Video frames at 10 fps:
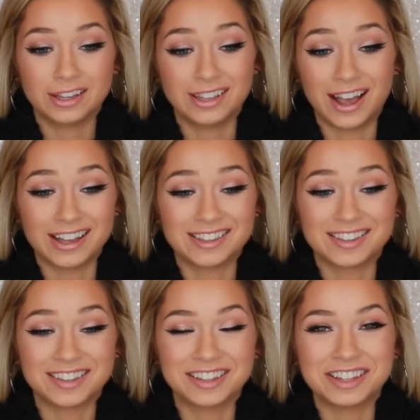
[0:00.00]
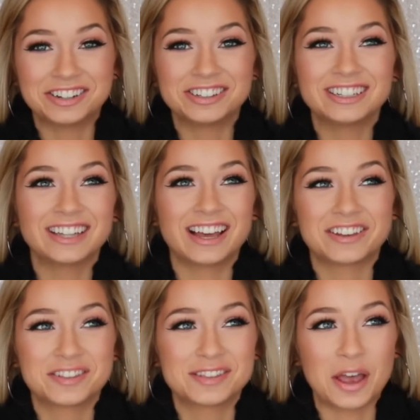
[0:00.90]
Yeah, it's literally like
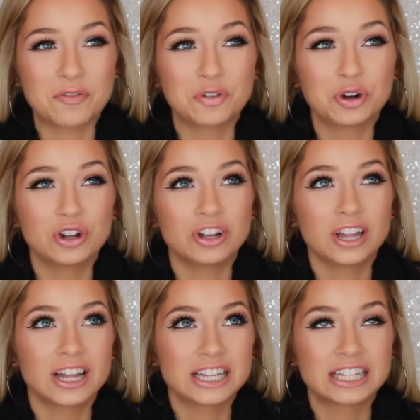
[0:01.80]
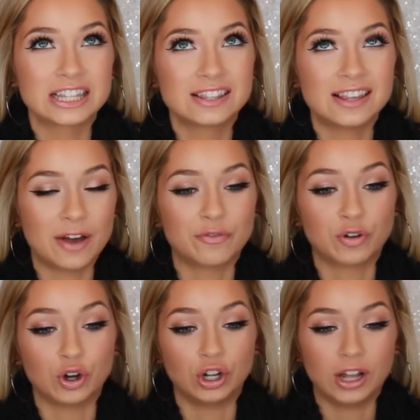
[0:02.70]
several
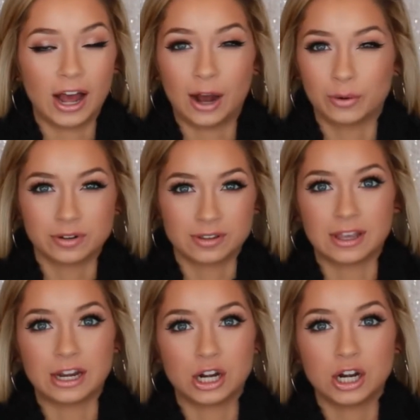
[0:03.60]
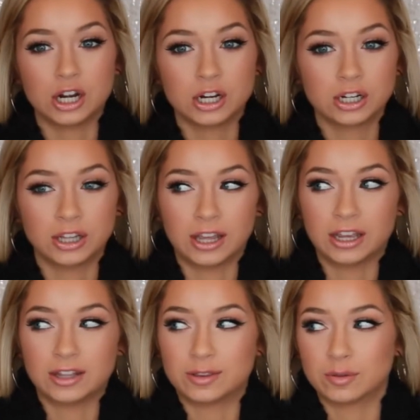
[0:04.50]
hours later.
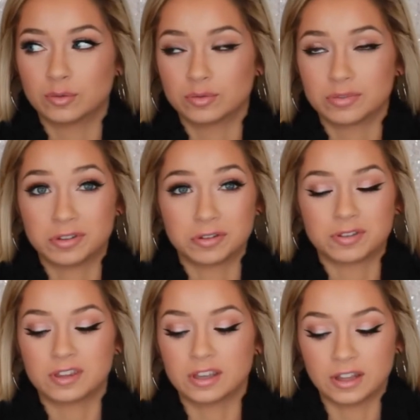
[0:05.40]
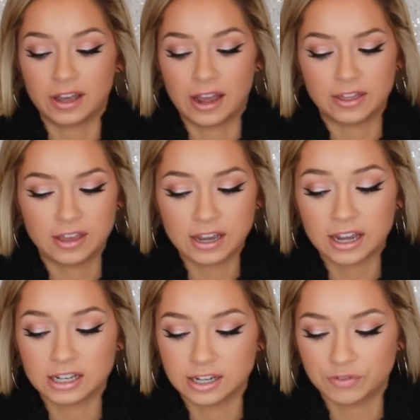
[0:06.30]
Like it's seriously like, I think I
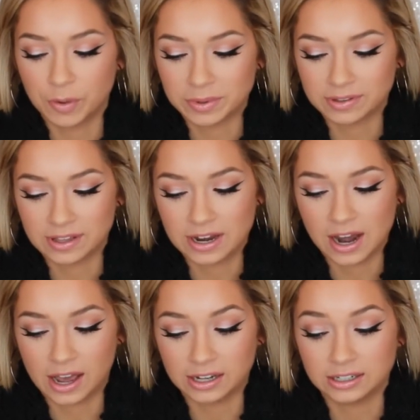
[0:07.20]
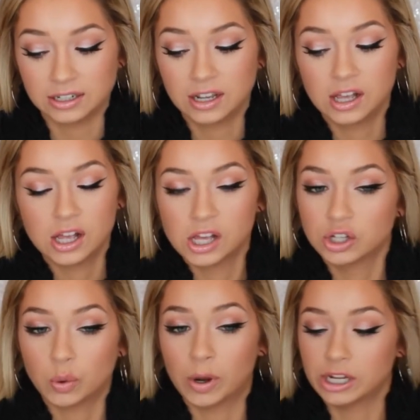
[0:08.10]
got done filming this at
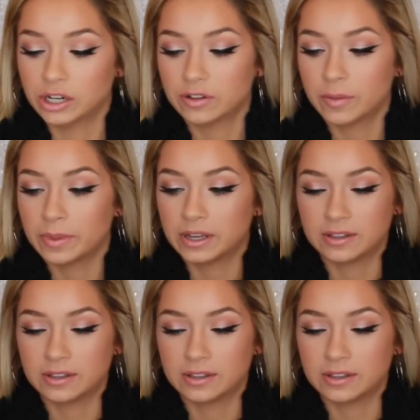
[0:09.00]
9:20 or something.